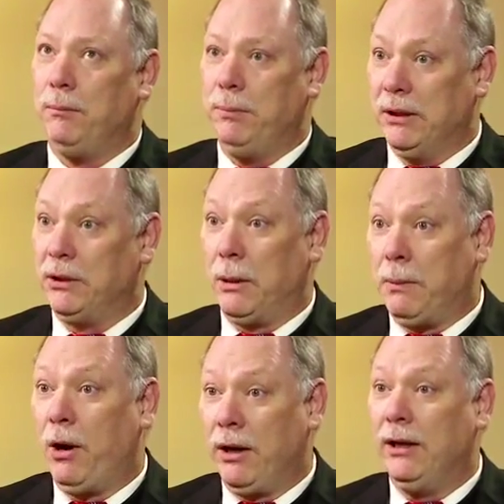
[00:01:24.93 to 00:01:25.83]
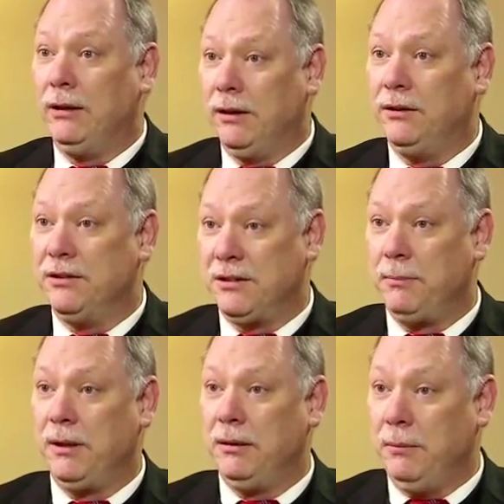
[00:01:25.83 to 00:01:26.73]
build our party into
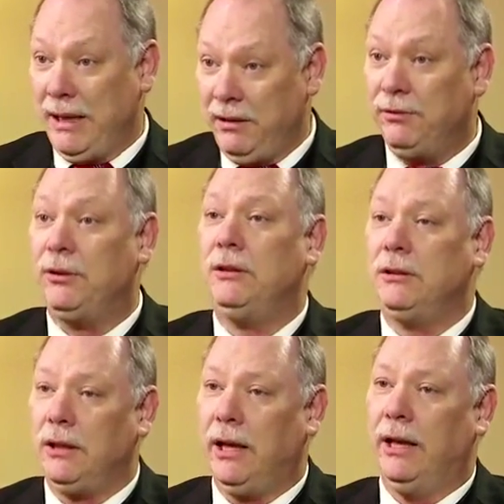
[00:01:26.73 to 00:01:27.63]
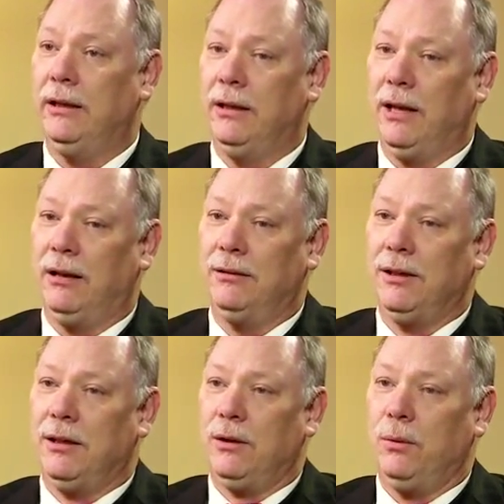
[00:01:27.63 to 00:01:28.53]
something meaningful, and
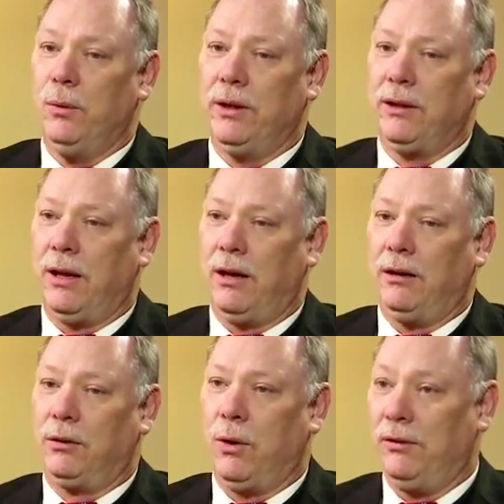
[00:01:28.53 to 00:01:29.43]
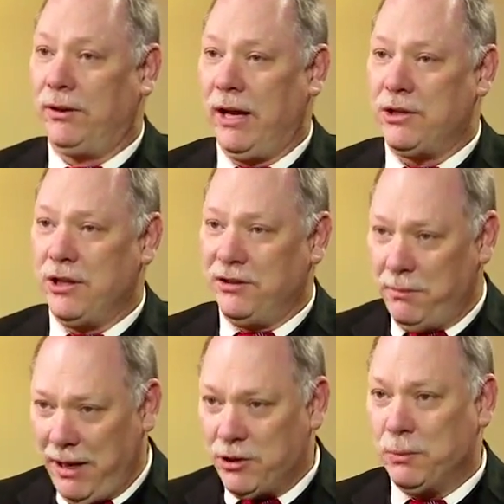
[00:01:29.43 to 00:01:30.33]
with our qualification as a
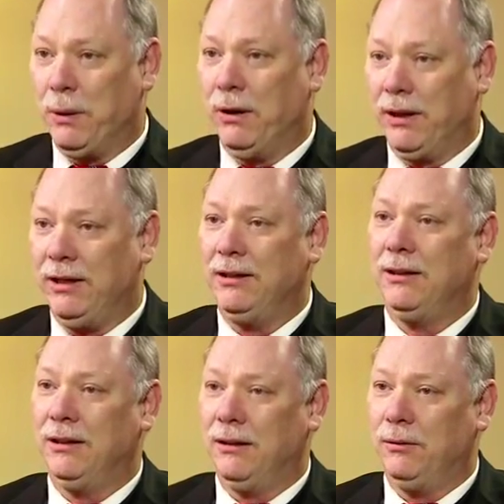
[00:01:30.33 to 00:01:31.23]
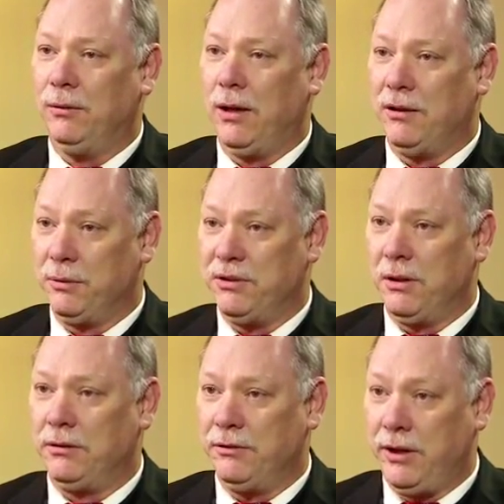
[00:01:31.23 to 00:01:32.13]
major party as a
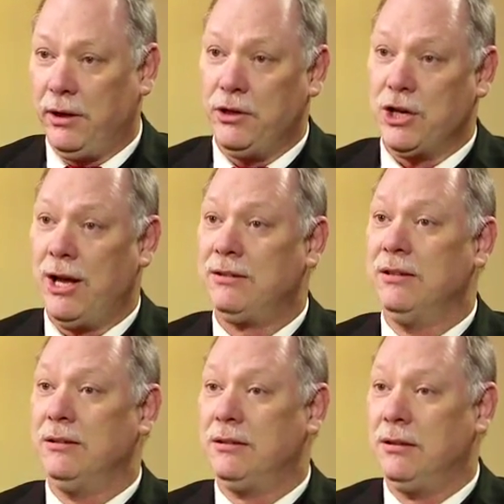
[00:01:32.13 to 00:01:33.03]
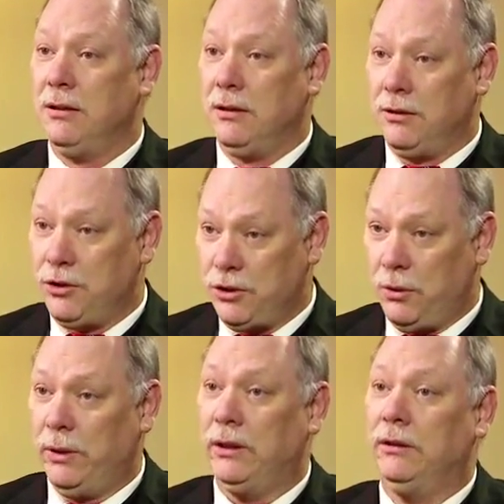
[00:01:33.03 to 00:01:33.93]
result of Gary Johnson's
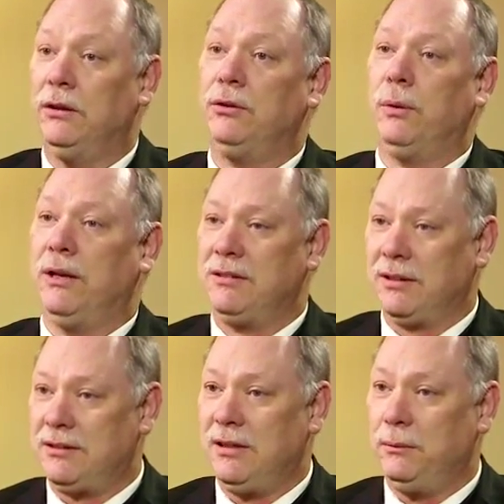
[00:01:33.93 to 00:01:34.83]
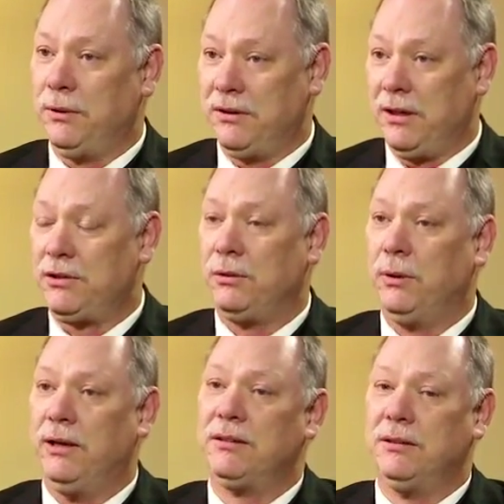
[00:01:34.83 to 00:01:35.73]
showing in the 2016 presidential
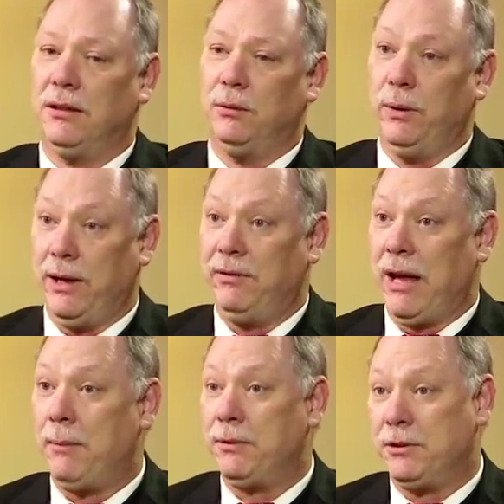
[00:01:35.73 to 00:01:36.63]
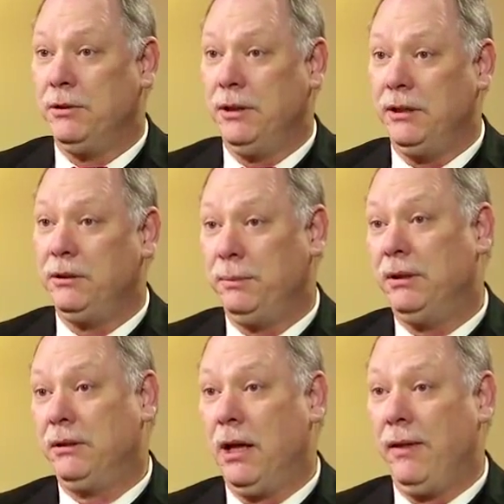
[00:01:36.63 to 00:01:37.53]
race, we have the opportunity to
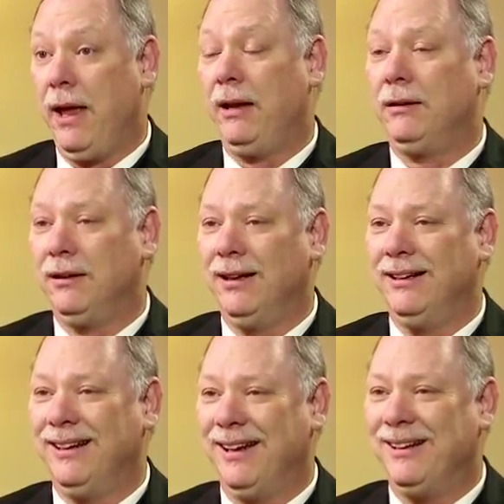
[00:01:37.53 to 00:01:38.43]
build on that. And